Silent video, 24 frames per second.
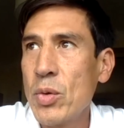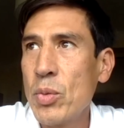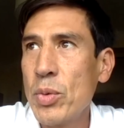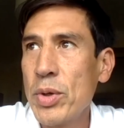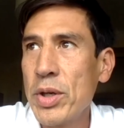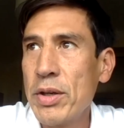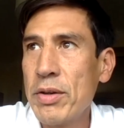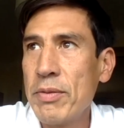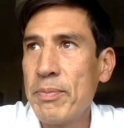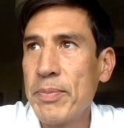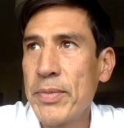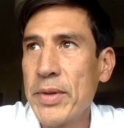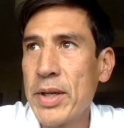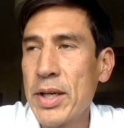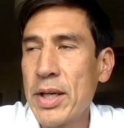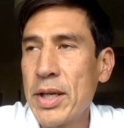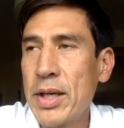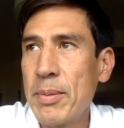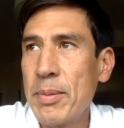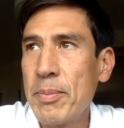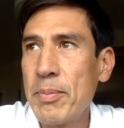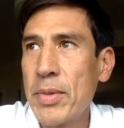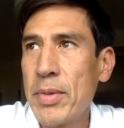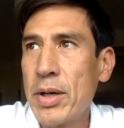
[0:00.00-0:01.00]
we
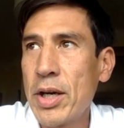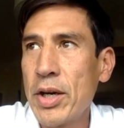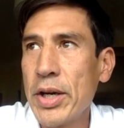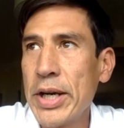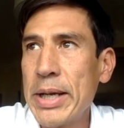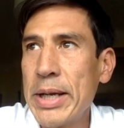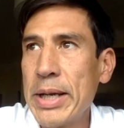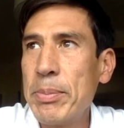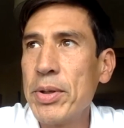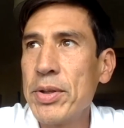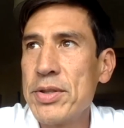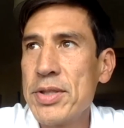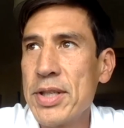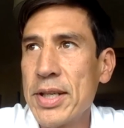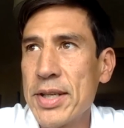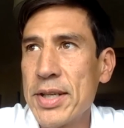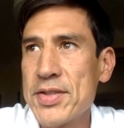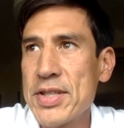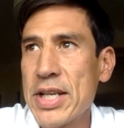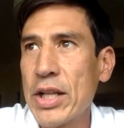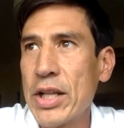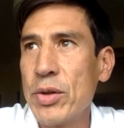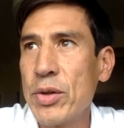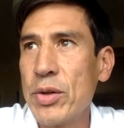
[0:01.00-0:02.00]
um, are able to
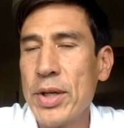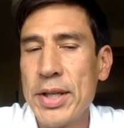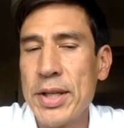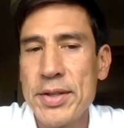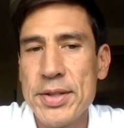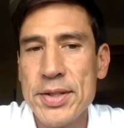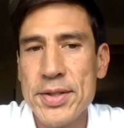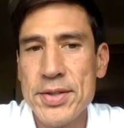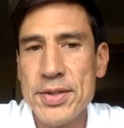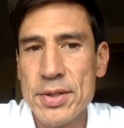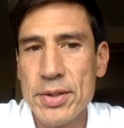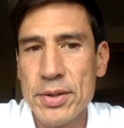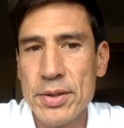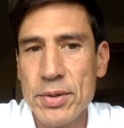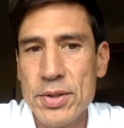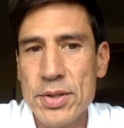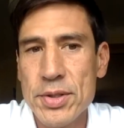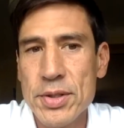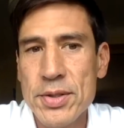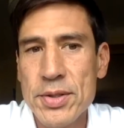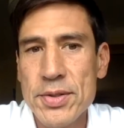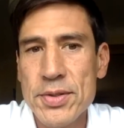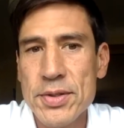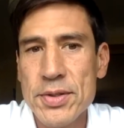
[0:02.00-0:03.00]
accelerate these
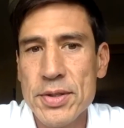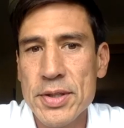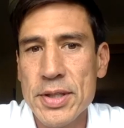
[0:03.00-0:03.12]
solutions.